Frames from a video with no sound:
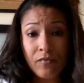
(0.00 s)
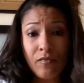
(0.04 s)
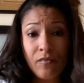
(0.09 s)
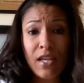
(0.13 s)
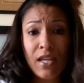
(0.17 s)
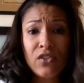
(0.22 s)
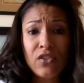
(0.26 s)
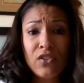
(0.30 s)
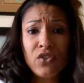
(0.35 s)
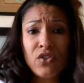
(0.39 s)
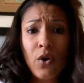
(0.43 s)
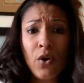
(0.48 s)

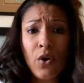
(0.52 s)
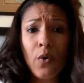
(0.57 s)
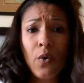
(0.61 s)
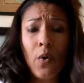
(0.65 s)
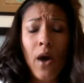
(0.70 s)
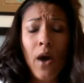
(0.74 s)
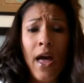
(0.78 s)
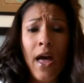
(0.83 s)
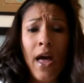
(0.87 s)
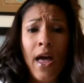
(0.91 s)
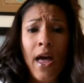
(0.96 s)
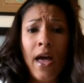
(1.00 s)
And so
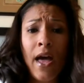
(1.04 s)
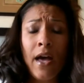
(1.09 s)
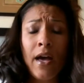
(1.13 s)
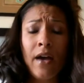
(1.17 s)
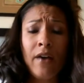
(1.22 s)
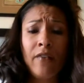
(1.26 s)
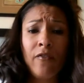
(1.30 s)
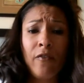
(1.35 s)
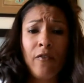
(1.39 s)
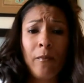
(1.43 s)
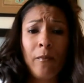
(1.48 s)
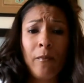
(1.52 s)

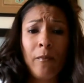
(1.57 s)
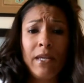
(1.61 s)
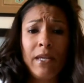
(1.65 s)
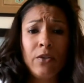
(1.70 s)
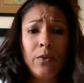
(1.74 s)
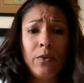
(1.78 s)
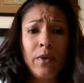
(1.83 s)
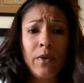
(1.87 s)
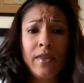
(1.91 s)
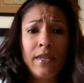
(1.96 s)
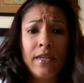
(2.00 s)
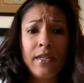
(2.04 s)
for me
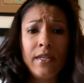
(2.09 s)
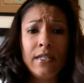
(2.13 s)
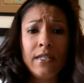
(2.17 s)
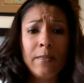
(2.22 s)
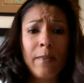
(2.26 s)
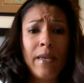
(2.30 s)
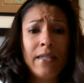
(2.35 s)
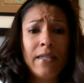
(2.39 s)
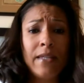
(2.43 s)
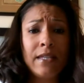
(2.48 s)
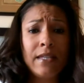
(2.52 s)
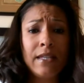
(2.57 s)
doing this
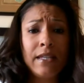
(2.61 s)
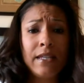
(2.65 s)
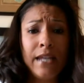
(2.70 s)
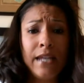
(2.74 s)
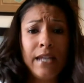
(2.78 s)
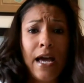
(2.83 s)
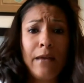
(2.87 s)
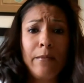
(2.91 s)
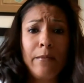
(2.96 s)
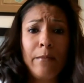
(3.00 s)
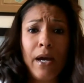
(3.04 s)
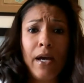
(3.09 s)
basically
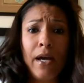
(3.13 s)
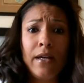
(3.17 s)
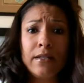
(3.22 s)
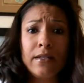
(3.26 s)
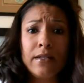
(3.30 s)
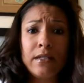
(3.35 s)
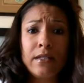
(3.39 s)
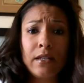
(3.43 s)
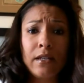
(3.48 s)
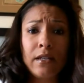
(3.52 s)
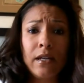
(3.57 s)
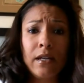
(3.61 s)
9
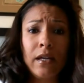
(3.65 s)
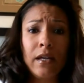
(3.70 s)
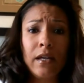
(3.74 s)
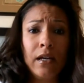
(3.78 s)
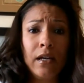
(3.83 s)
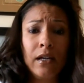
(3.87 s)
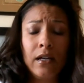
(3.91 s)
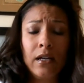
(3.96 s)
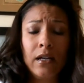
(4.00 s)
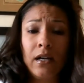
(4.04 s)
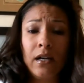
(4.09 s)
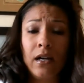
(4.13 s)
months, and
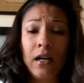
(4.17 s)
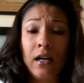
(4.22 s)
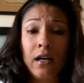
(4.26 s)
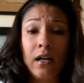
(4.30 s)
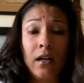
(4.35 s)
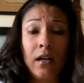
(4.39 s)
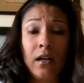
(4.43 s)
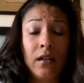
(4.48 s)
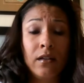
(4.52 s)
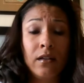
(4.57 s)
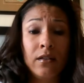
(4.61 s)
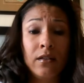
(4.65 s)

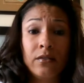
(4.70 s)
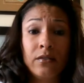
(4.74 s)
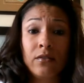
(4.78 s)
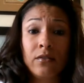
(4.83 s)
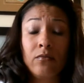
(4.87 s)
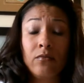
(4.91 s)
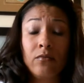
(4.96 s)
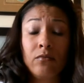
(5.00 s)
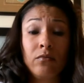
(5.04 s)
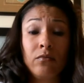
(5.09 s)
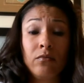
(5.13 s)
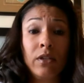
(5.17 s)
uh,
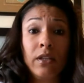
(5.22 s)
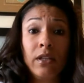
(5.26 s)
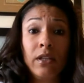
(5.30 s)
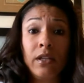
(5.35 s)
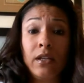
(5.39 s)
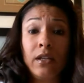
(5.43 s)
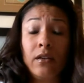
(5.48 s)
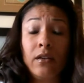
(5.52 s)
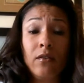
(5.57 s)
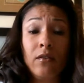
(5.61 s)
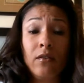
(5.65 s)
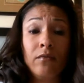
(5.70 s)

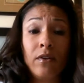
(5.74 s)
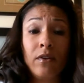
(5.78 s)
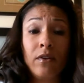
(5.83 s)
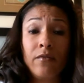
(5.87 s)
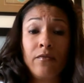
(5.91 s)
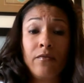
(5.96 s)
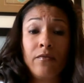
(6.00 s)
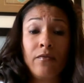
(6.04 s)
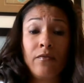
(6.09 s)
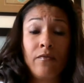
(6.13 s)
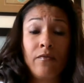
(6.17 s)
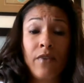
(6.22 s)
really
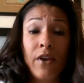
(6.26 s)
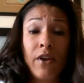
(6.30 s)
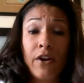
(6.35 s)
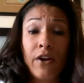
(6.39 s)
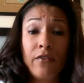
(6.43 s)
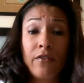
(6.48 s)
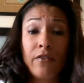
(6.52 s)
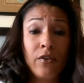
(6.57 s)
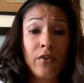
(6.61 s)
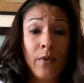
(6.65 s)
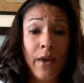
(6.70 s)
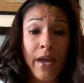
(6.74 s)
very
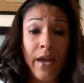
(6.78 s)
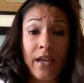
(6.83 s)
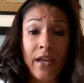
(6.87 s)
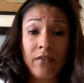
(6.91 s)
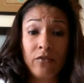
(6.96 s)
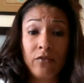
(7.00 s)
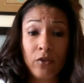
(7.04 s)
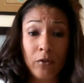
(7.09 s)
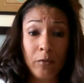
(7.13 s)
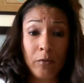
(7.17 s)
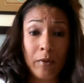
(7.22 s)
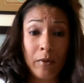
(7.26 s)
few, a
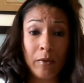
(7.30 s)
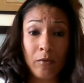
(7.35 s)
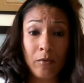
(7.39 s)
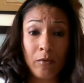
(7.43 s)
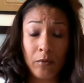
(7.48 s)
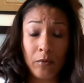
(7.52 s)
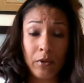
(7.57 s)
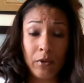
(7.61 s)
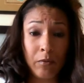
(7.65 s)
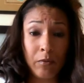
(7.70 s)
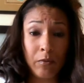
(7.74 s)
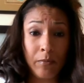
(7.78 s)
handful of people
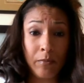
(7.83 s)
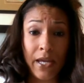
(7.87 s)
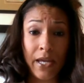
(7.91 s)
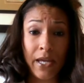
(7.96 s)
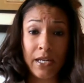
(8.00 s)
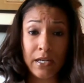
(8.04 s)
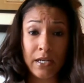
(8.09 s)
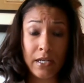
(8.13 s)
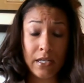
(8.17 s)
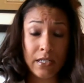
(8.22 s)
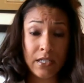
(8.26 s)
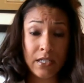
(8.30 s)
really paid
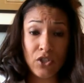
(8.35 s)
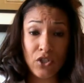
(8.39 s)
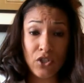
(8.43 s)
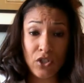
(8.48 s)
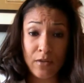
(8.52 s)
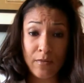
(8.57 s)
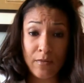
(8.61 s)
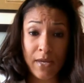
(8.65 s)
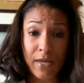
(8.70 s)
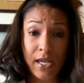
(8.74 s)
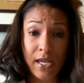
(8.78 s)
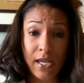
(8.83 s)
any attention
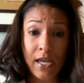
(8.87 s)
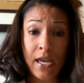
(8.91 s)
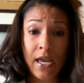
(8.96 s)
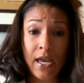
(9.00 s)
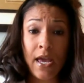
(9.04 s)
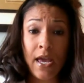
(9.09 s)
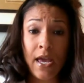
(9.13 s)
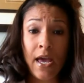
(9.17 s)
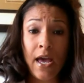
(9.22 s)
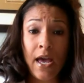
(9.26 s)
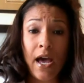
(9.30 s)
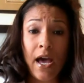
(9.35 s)
to me.
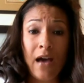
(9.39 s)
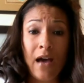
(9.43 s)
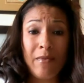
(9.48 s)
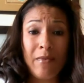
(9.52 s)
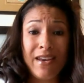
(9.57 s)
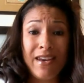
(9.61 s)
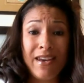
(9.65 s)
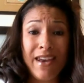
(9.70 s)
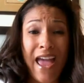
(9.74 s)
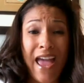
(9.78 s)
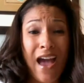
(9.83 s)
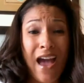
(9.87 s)

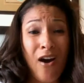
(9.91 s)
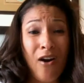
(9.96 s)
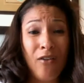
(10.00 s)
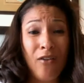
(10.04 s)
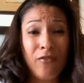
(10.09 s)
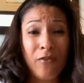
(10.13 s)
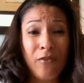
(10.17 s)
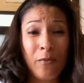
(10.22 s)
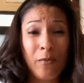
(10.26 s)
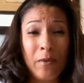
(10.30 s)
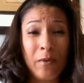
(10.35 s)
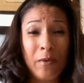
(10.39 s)
And now
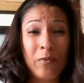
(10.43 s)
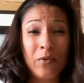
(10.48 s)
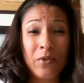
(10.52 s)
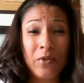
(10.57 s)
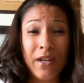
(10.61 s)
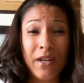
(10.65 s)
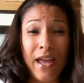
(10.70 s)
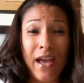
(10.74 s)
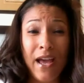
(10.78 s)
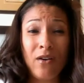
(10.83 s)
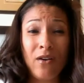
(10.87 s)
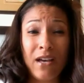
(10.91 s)
for people to
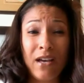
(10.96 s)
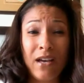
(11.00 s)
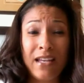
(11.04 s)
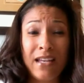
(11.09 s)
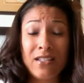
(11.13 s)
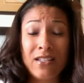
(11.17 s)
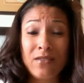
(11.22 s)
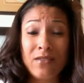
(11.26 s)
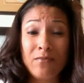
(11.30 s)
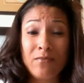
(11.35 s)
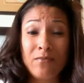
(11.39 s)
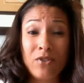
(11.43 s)
now kind
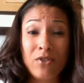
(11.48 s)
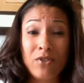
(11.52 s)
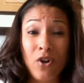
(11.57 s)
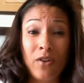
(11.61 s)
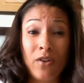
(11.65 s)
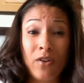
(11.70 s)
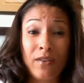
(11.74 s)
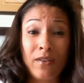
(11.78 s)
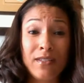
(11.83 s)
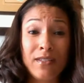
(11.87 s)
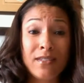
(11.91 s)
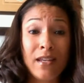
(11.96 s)
of
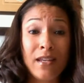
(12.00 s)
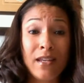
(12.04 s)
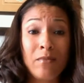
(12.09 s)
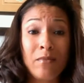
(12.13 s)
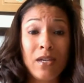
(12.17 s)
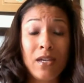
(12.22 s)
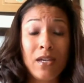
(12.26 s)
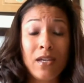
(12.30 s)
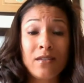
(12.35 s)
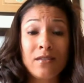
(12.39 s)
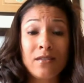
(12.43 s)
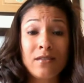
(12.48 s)
start listening,
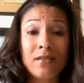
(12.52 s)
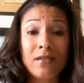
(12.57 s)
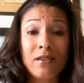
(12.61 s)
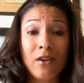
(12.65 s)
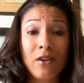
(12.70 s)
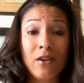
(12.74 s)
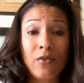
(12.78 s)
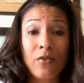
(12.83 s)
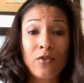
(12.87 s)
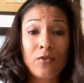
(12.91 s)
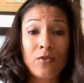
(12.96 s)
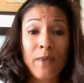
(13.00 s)
because
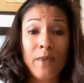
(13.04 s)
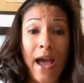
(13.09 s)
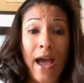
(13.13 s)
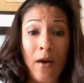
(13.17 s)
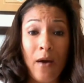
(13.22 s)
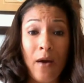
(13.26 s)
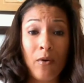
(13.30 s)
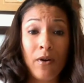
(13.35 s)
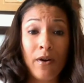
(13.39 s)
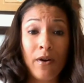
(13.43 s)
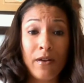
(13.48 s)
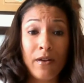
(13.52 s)
there's
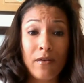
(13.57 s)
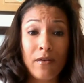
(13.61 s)
power